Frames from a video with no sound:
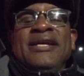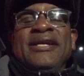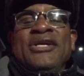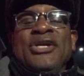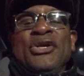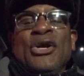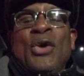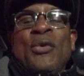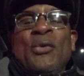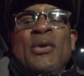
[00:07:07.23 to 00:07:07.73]

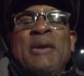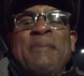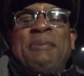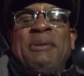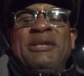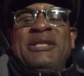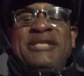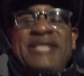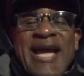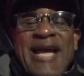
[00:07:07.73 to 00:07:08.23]
You know, we
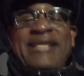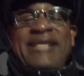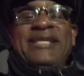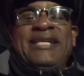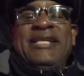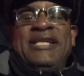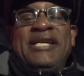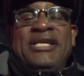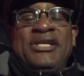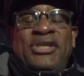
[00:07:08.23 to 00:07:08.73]

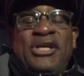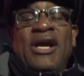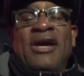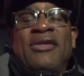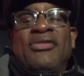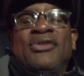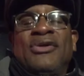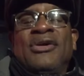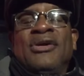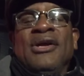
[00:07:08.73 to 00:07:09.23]
protected each
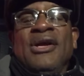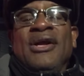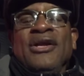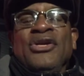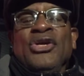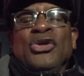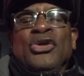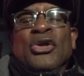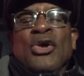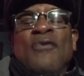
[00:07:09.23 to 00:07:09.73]
other.
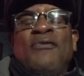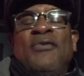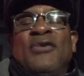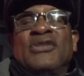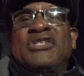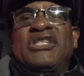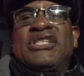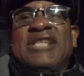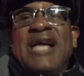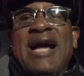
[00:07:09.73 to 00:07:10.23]
You know,
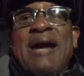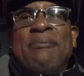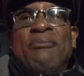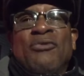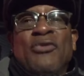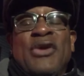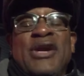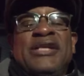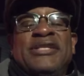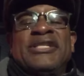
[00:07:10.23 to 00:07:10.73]
for
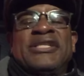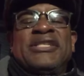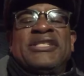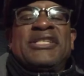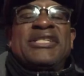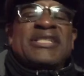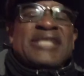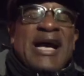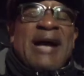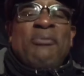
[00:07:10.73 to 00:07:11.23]
some reason,
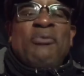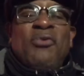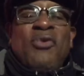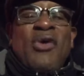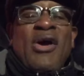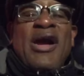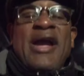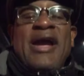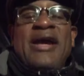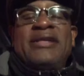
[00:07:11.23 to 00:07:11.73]

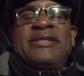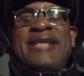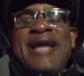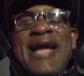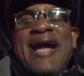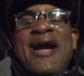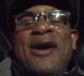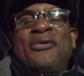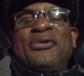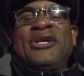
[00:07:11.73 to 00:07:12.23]
somewhere
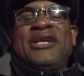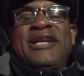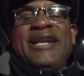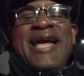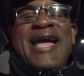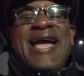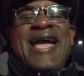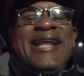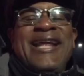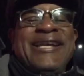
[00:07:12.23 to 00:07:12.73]
down the
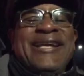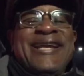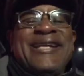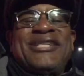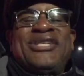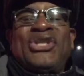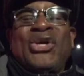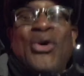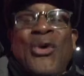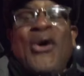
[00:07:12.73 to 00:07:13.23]
line,
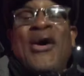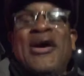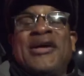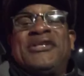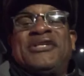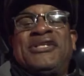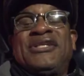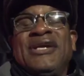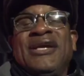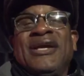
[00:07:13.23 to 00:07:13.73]
that torch